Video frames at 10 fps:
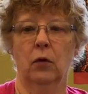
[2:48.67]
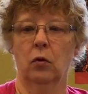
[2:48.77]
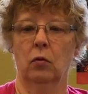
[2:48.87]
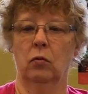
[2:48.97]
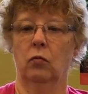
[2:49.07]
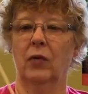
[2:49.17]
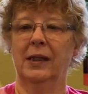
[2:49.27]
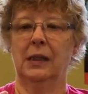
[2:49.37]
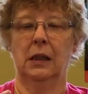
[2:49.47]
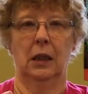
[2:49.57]
her
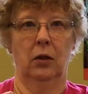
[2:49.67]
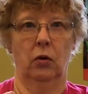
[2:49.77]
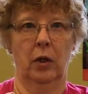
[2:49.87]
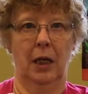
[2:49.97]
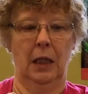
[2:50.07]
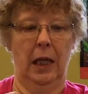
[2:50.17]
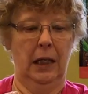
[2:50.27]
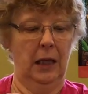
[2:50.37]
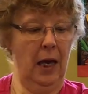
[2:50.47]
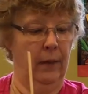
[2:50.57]
rest it in her hand
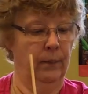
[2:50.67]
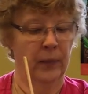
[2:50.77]
like that.